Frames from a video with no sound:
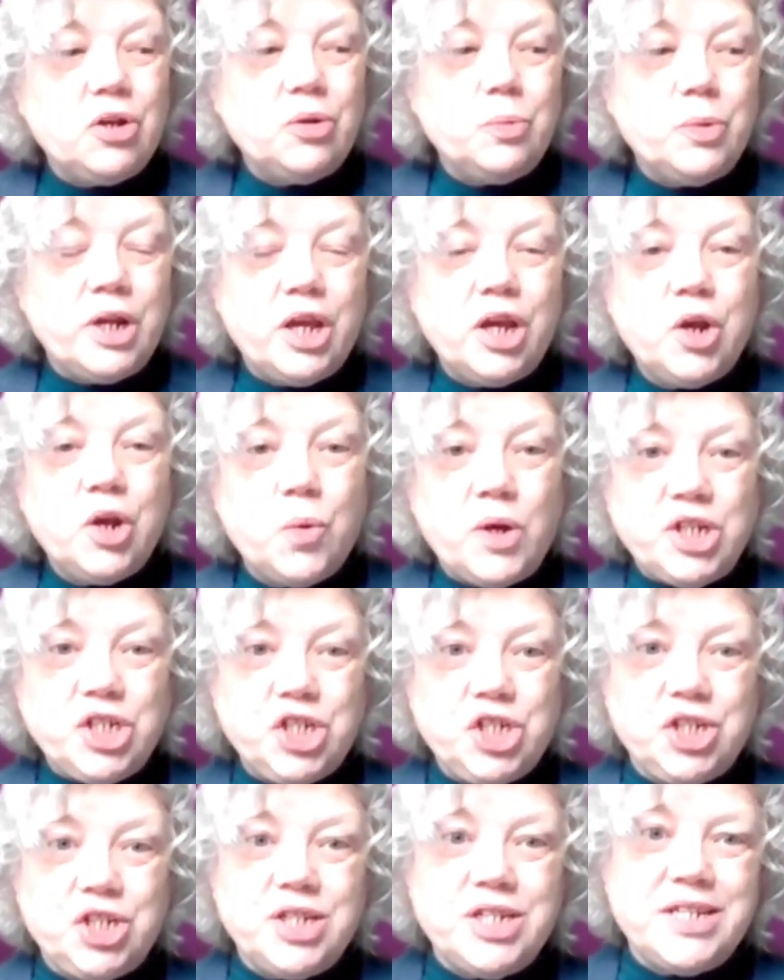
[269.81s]
And when I
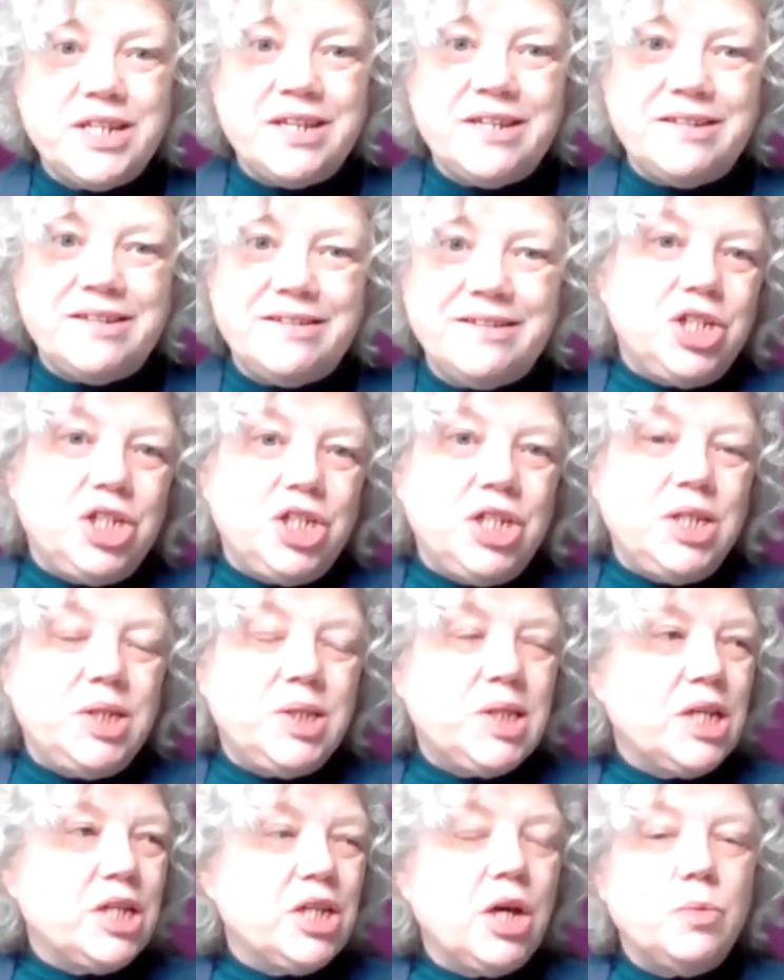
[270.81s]
questioned it, she
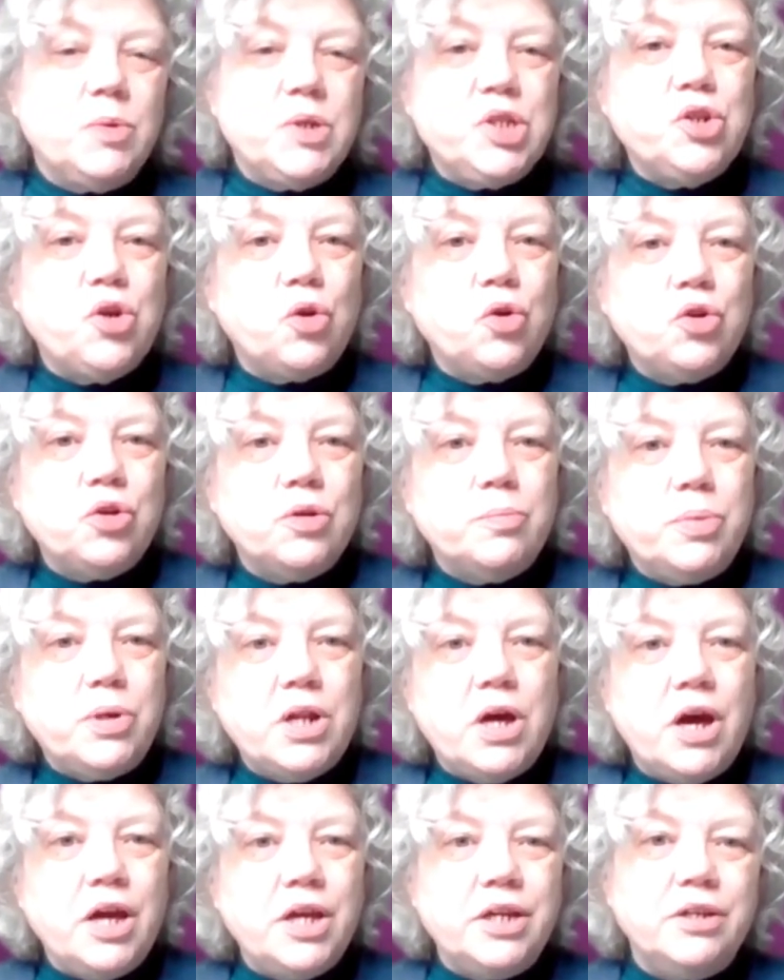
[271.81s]
said I was
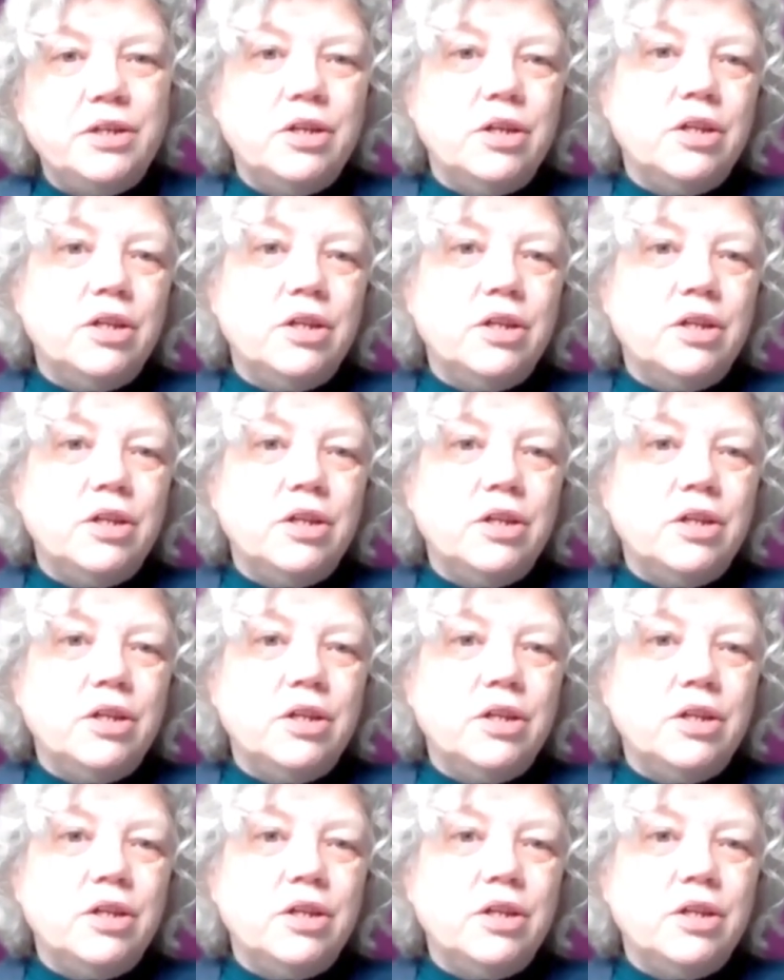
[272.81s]
non-compliant,